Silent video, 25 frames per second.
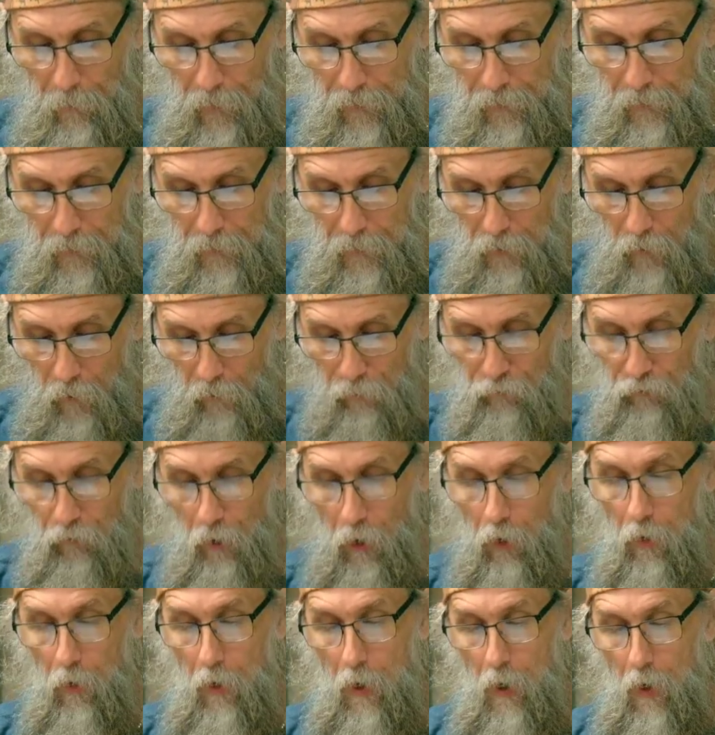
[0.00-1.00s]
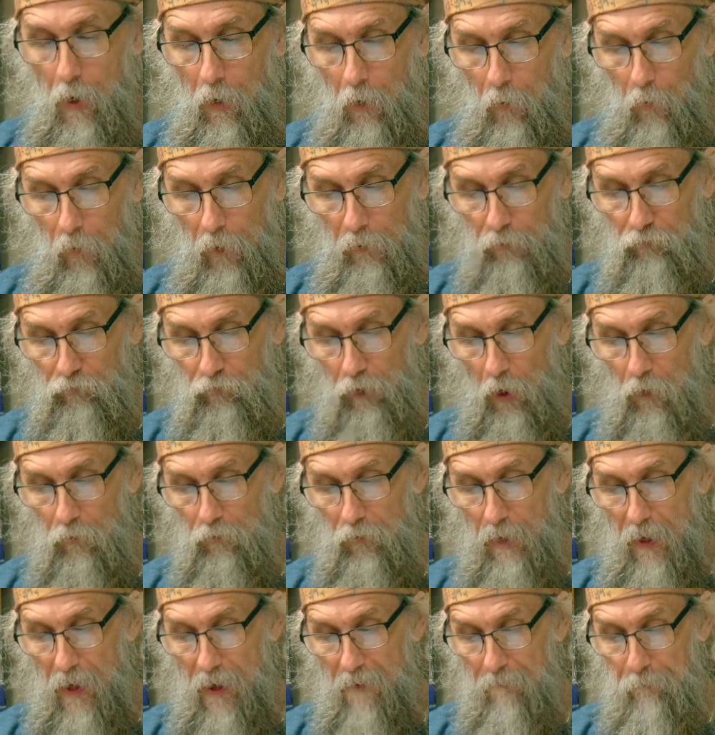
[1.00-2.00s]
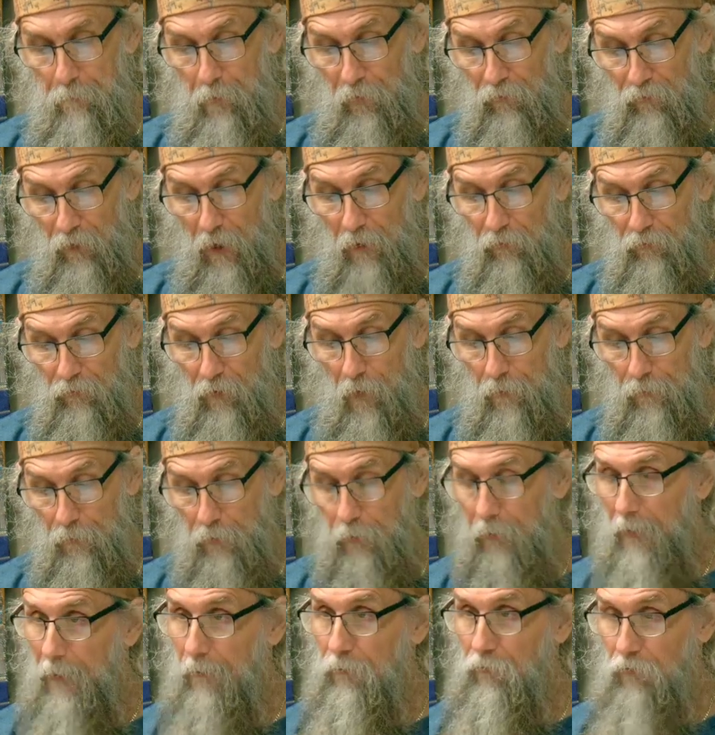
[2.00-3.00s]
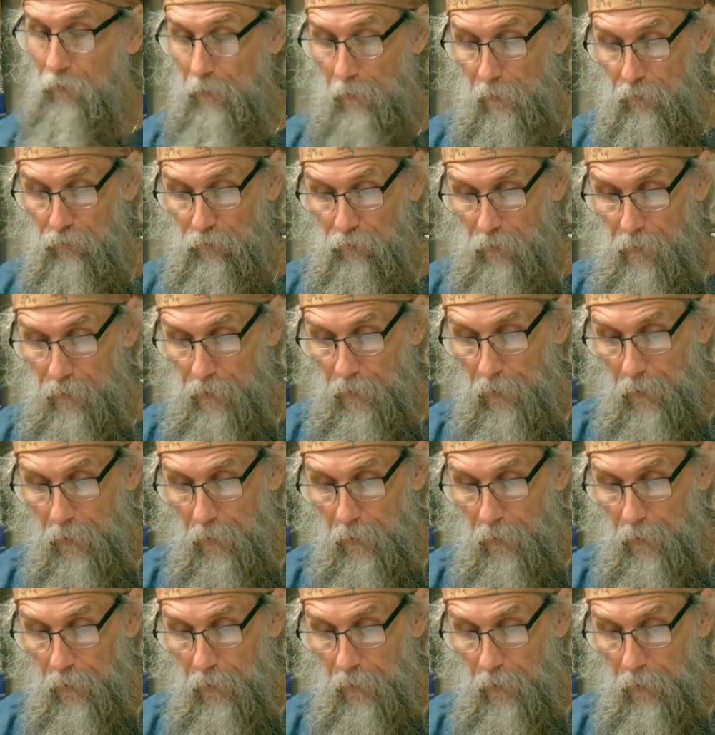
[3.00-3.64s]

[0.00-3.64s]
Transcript: but he also was shown to have possessed other gifts listed